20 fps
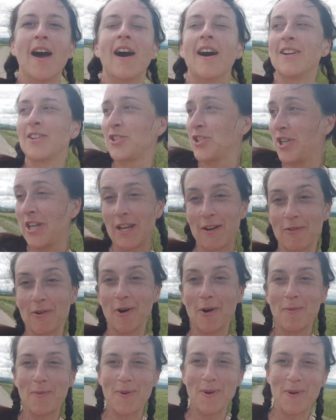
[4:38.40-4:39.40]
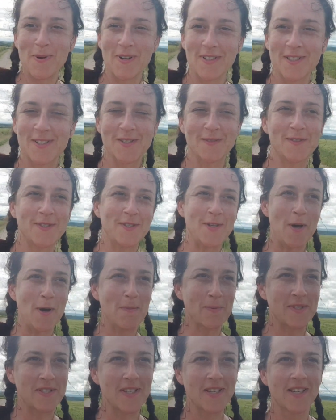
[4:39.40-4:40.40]
I'll cheer up once I've
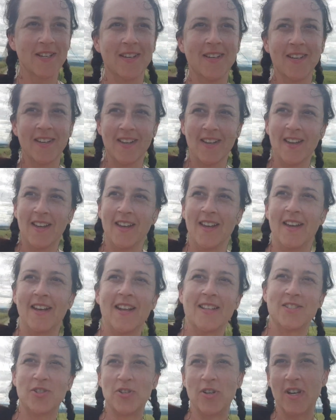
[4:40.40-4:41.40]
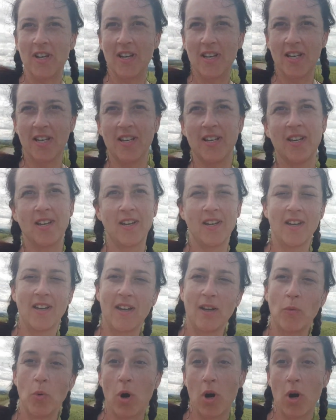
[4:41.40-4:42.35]
stopped and had a drink and a